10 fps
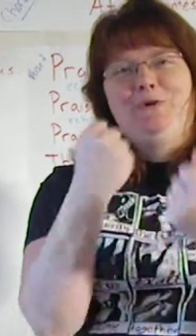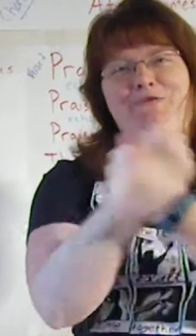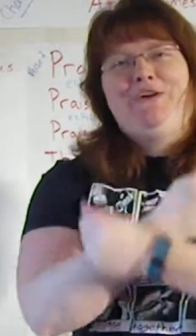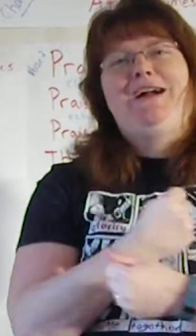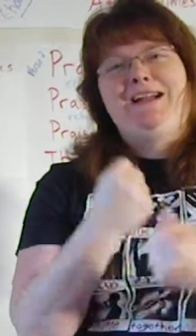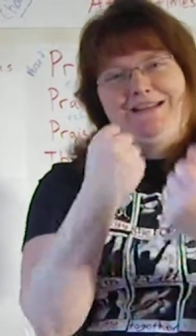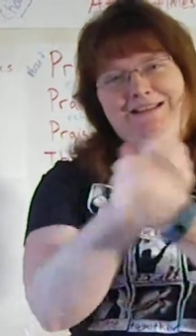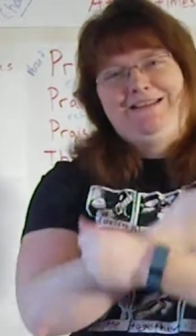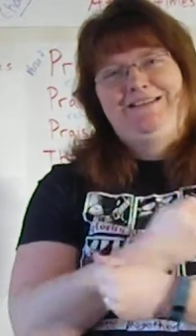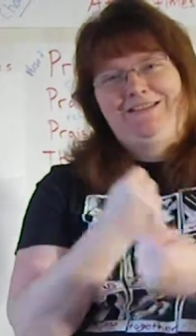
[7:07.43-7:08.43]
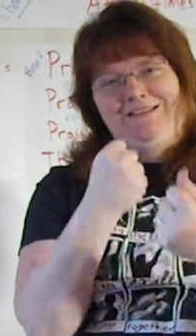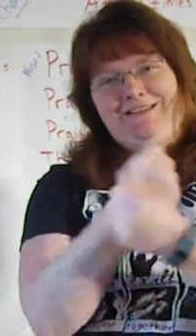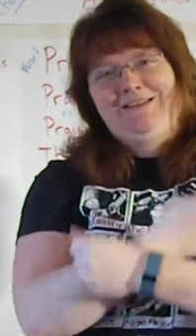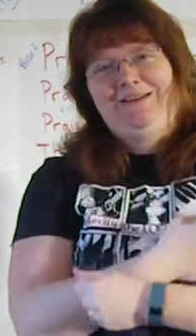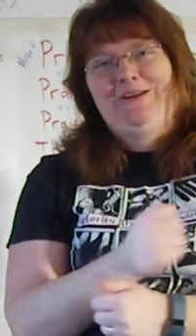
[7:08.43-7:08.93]
we fight
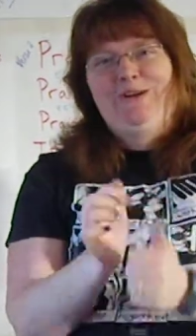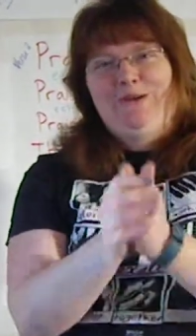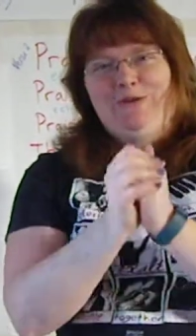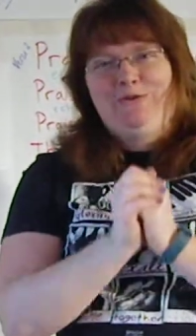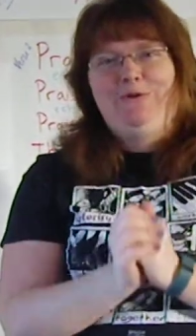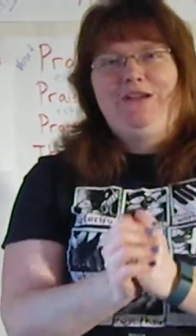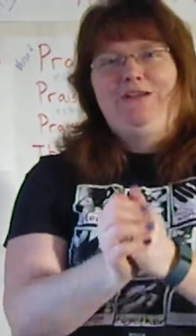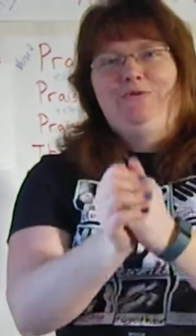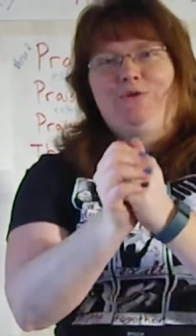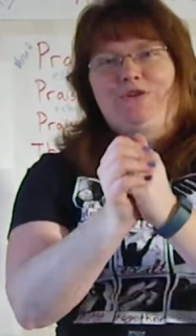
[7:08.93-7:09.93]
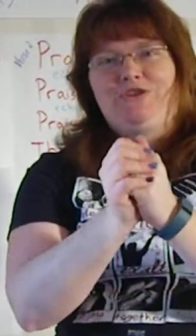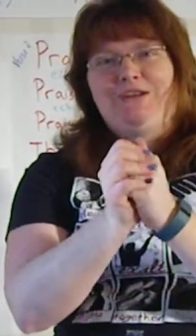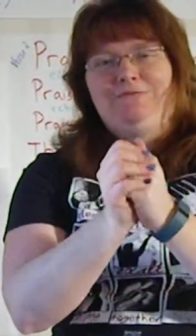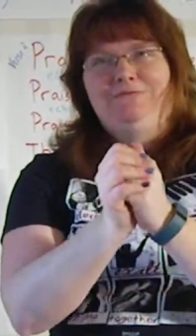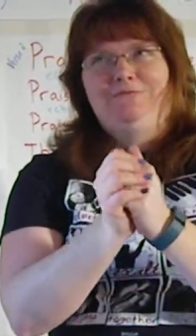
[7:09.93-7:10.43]
with
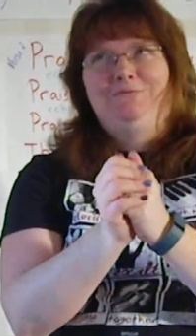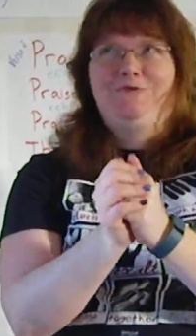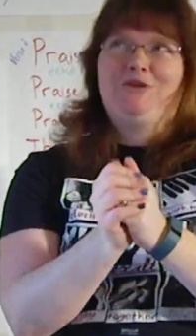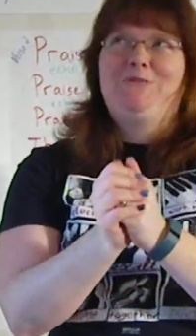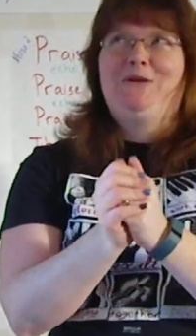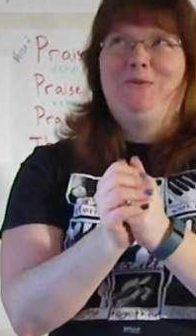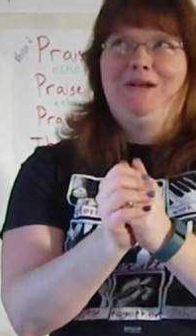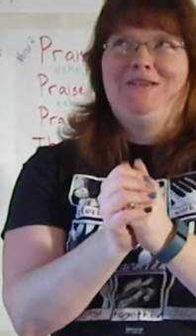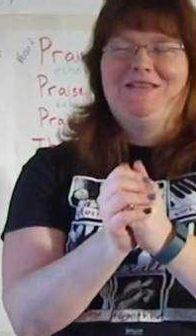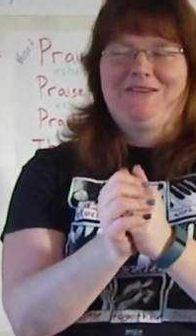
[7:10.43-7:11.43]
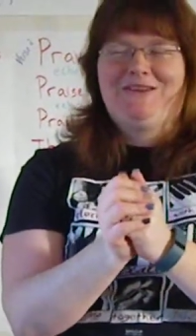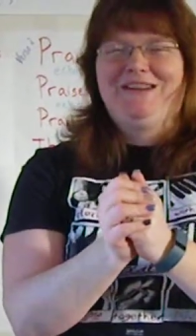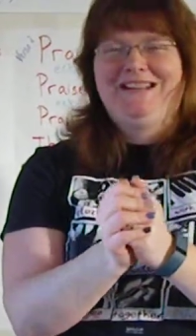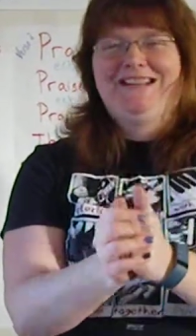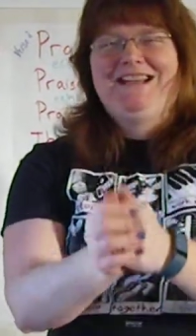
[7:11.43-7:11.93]
worship. Should be a with,
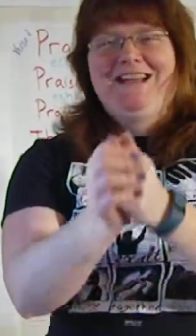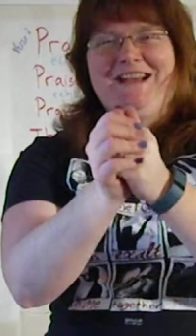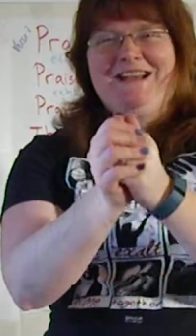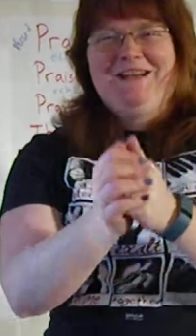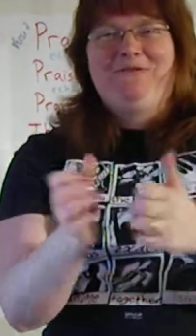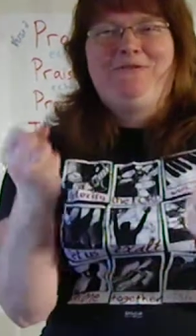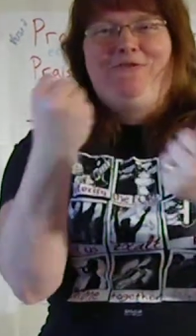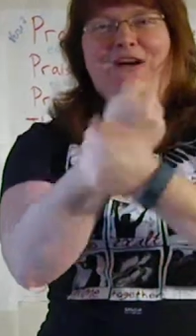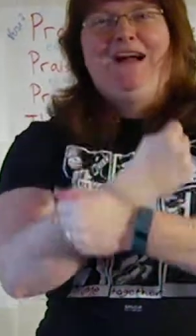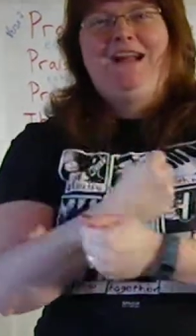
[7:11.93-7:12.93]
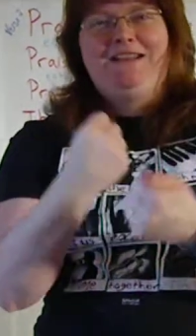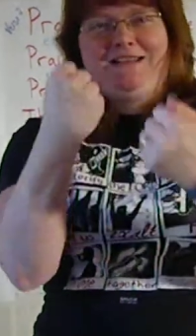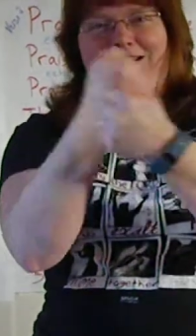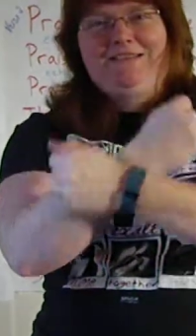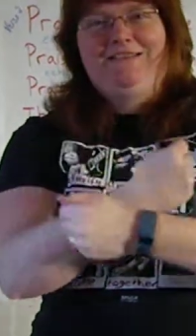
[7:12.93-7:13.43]
sorry. We fight